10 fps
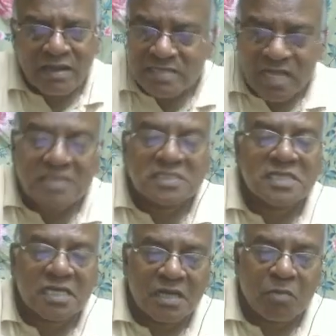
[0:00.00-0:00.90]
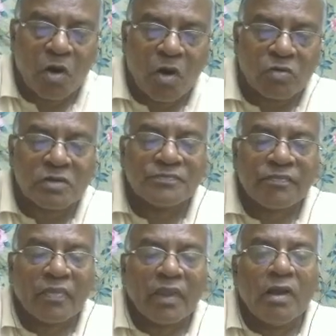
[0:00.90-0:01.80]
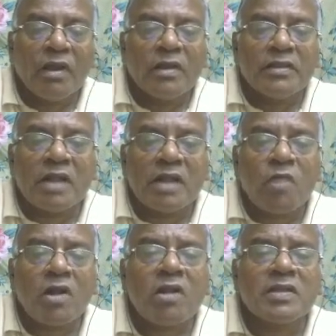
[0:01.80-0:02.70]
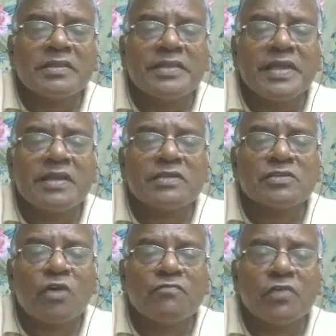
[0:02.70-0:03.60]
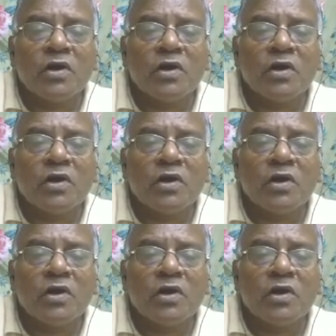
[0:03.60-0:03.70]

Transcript: is concerned about. Then what are the theories of